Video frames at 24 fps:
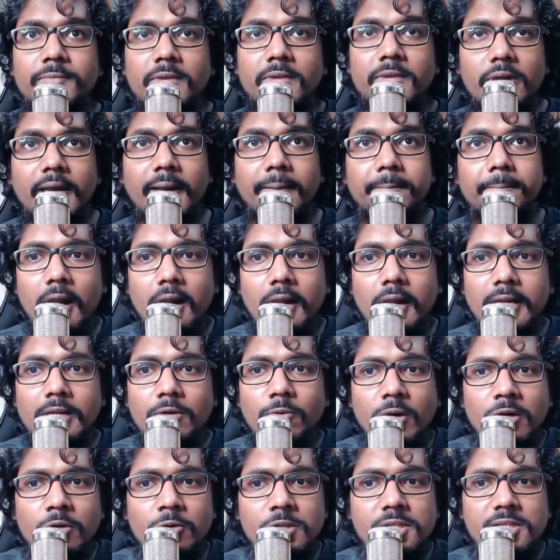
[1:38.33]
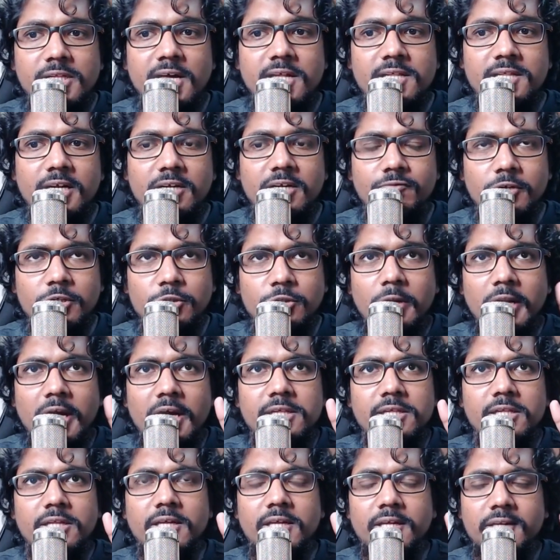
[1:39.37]
Okay, anyone who says that
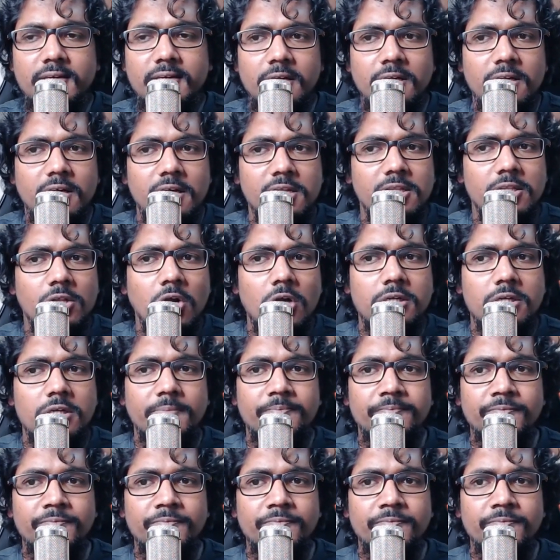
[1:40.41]
visualization does not